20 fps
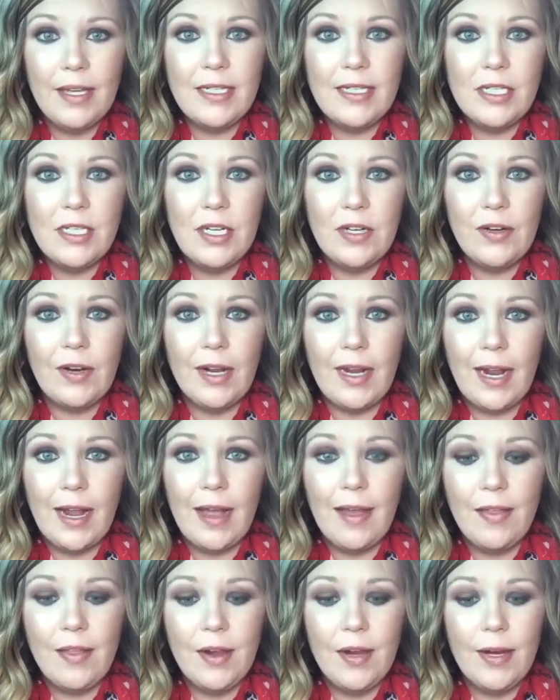these two
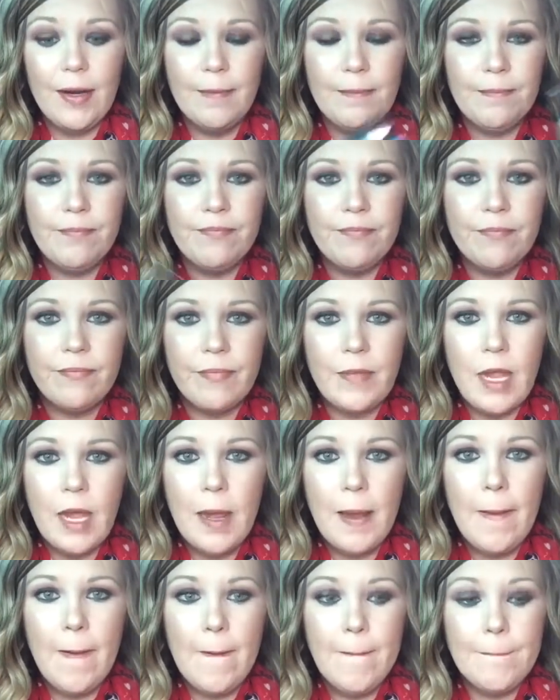together.
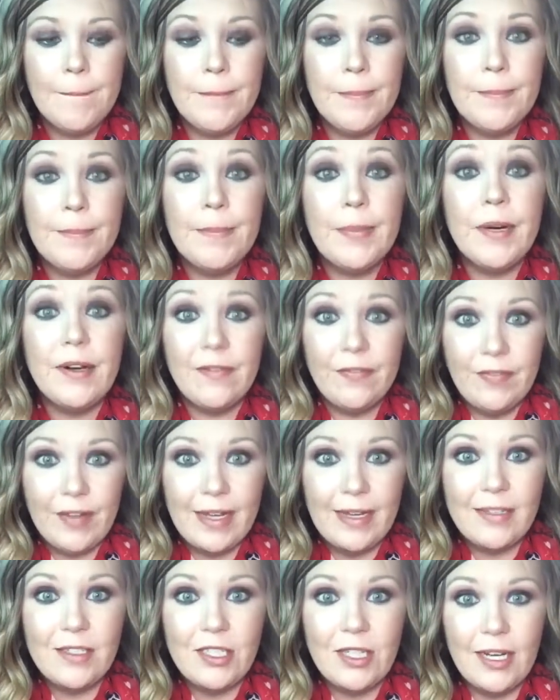
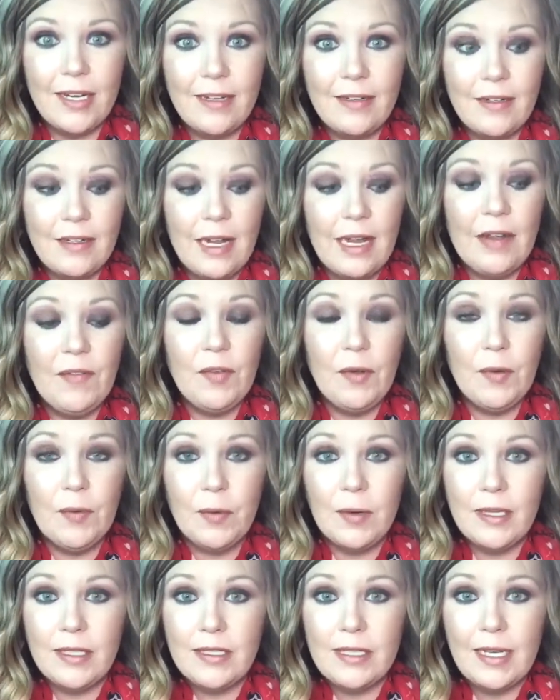Perfection. If you
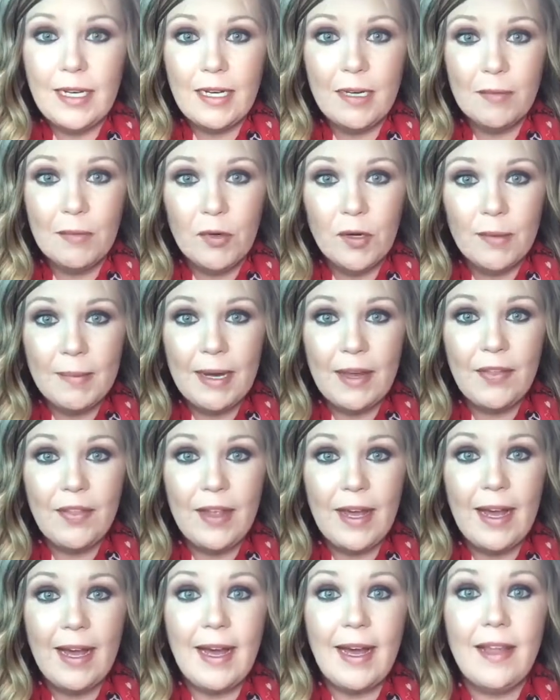want to hear more about
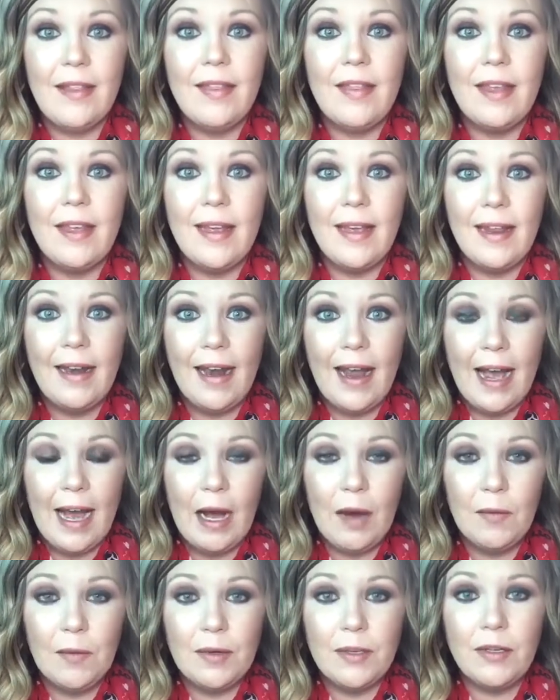that, then
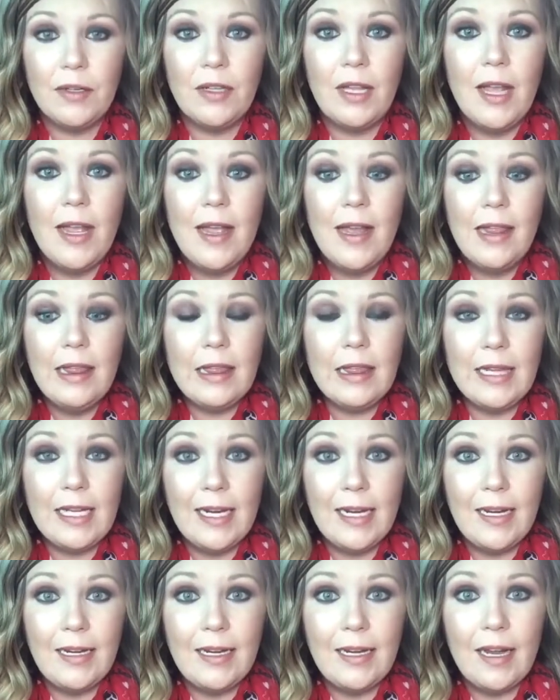I will
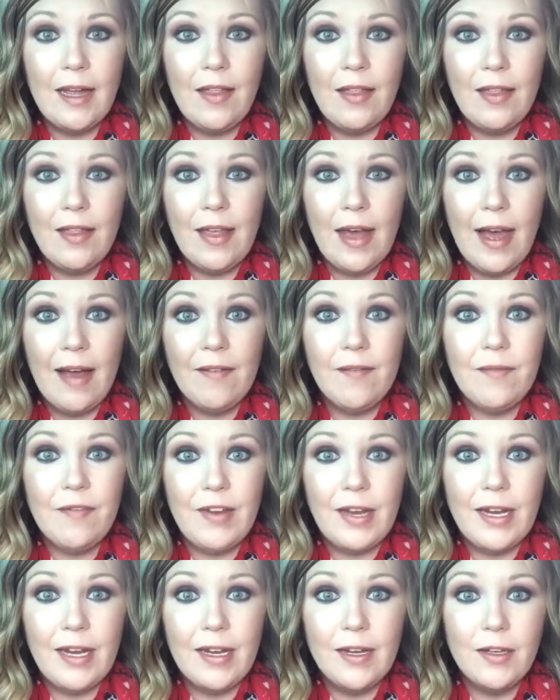link that
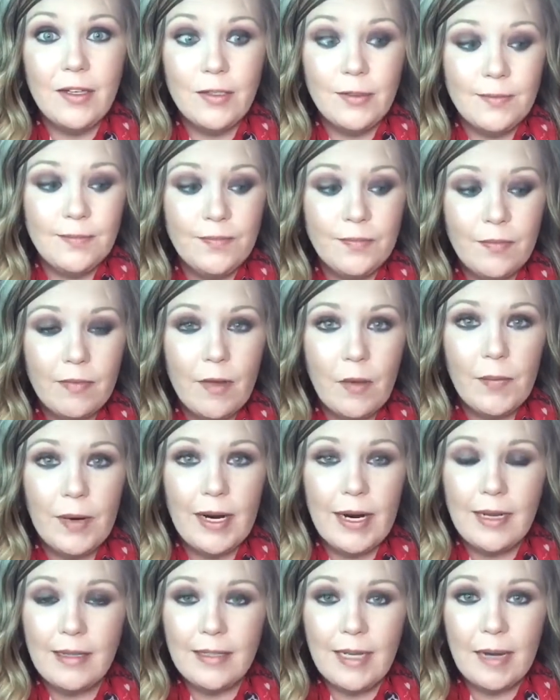video
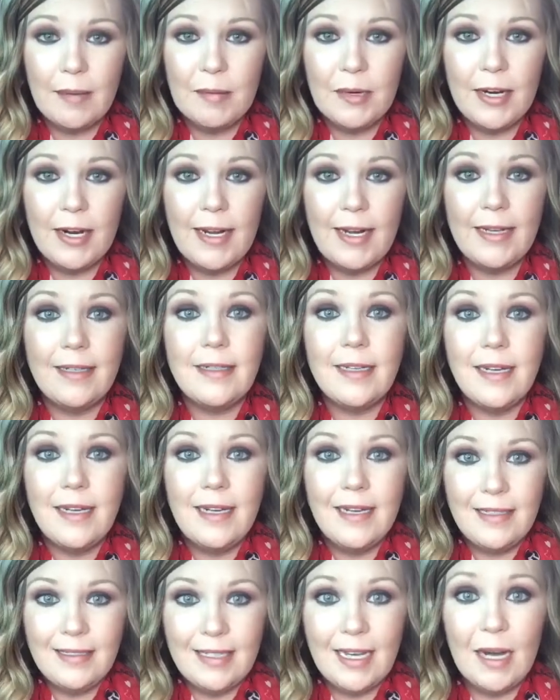where I elaborate
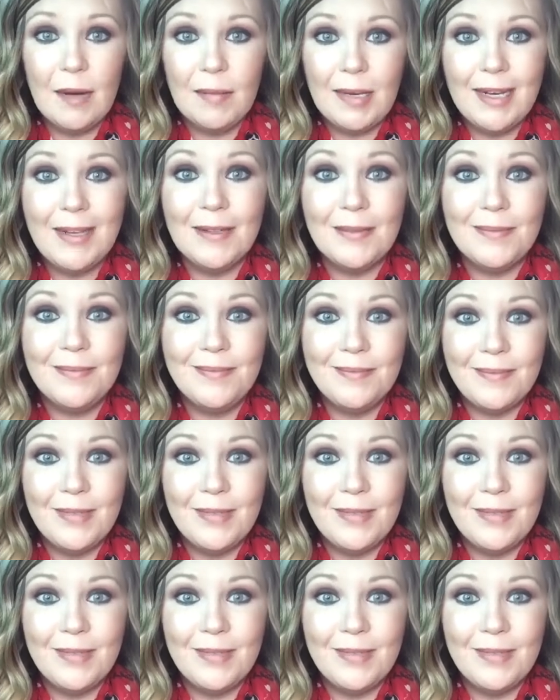down below.